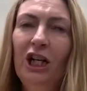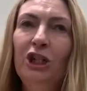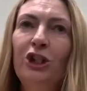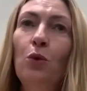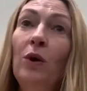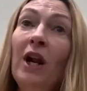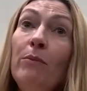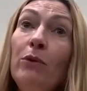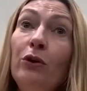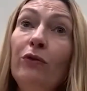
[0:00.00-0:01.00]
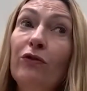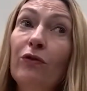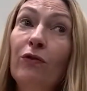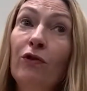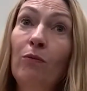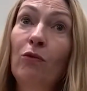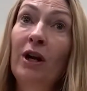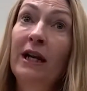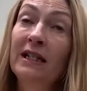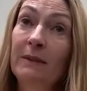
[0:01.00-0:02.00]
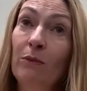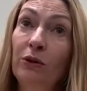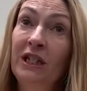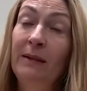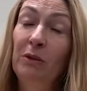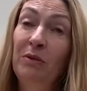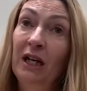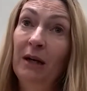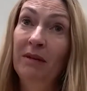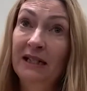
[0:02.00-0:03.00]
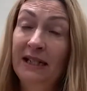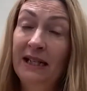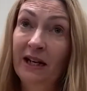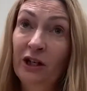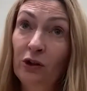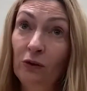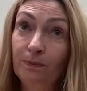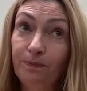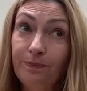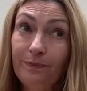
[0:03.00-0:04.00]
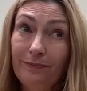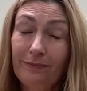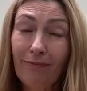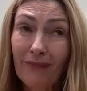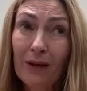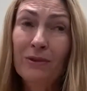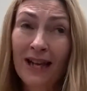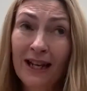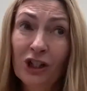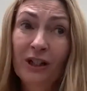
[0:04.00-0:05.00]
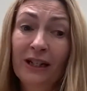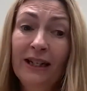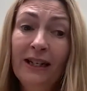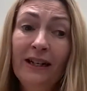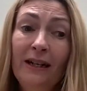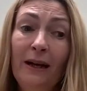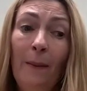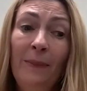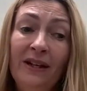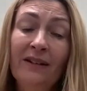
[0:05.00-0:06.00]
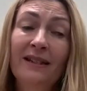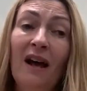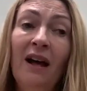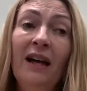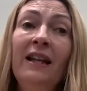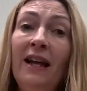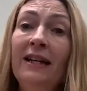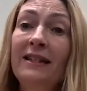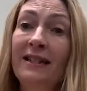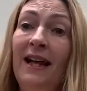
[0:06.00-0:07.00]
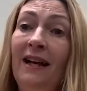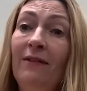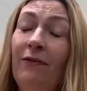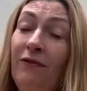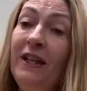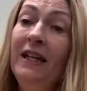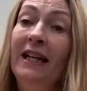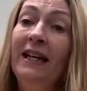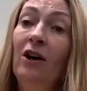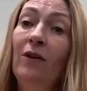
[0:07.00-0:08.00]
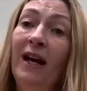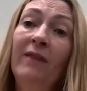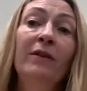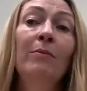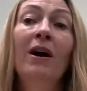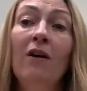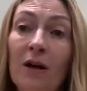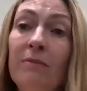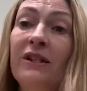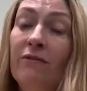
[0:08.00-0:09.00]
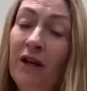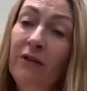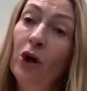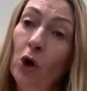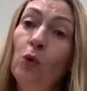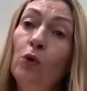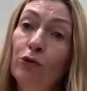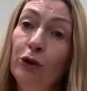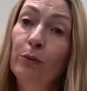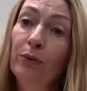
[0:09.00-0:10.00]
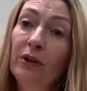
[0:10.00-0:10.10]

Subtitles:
So when I moved from running a small team to becoming CIO, it was actually because I liked that feeling of having my arms around the whole group.